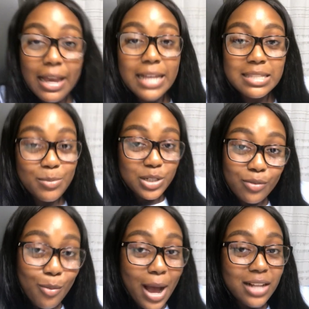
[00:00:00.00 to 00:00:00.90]
you guys so
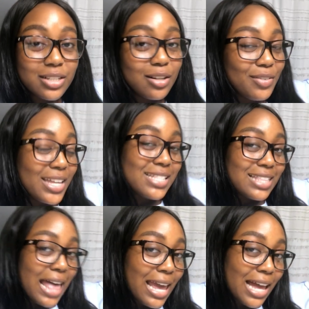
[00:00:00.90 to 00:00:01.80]
much for watching. Don't forget
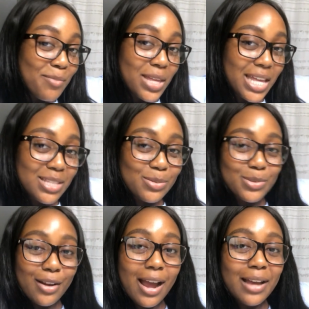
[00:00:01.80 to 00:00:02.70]
to like, comment, and
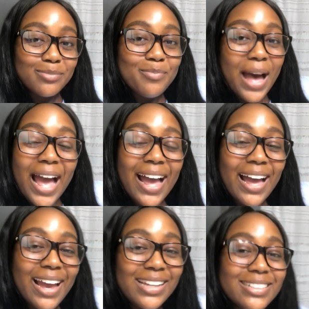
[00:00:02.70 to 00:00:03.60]
subscribe.
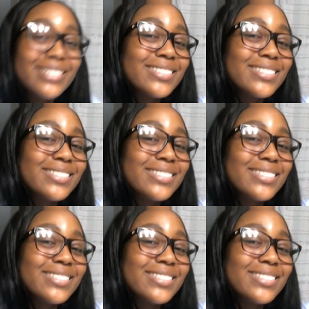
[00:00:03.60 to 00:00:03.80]
Bye.